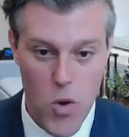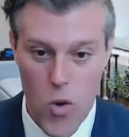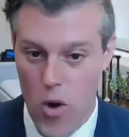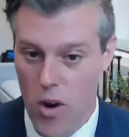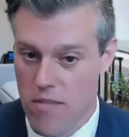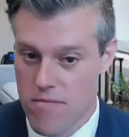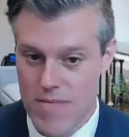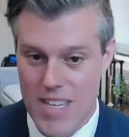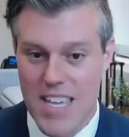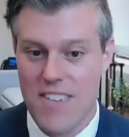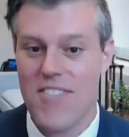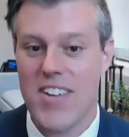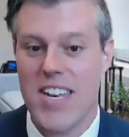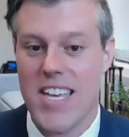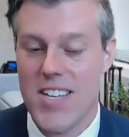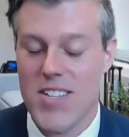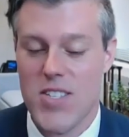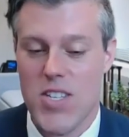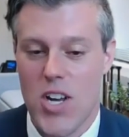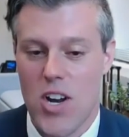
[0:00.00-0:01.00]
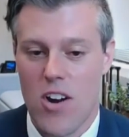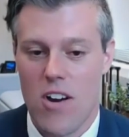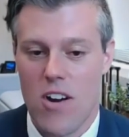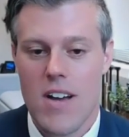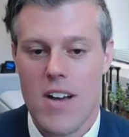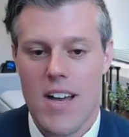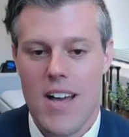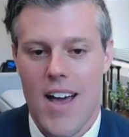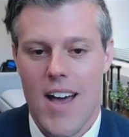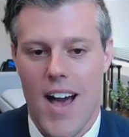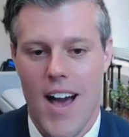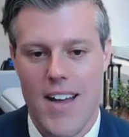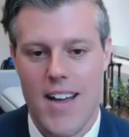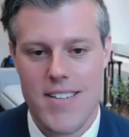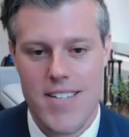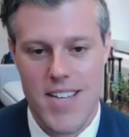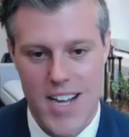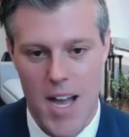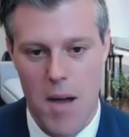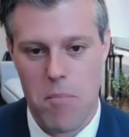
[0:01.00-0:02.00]
or even easier,
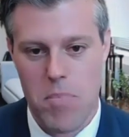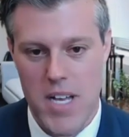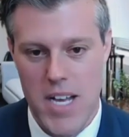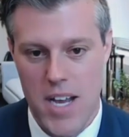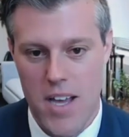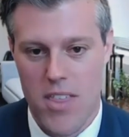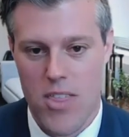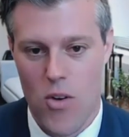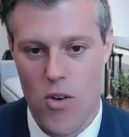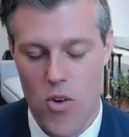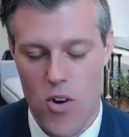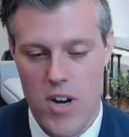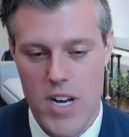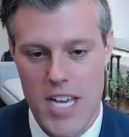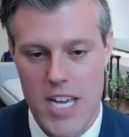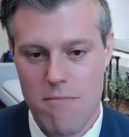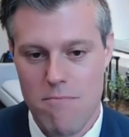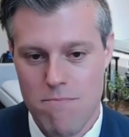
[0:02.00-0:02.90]
decoupling authority.